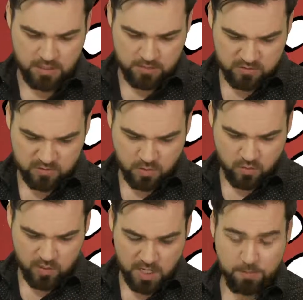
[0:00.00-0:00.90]

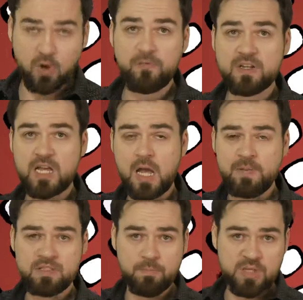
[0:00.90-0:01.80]
So perfect time.
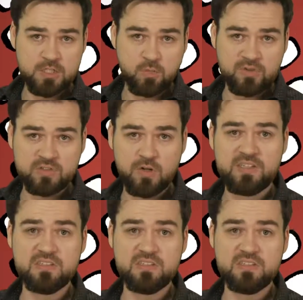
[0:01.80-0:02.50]
It's a bingeable series,